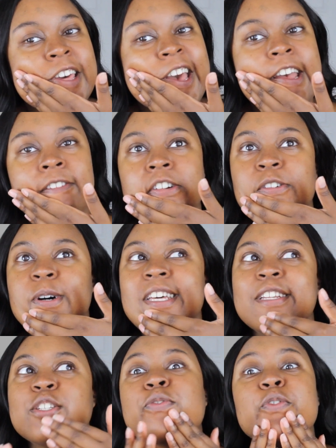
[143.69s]
that
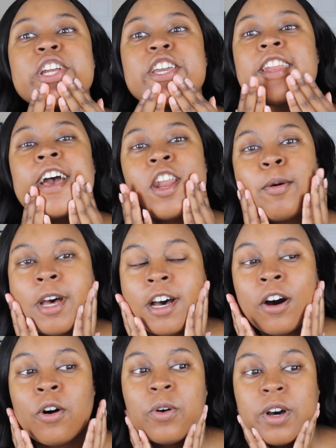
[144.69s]
everyone is freaking out
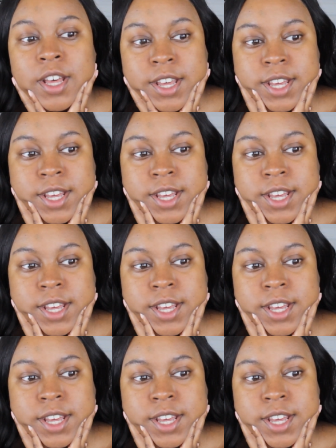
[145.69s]
about.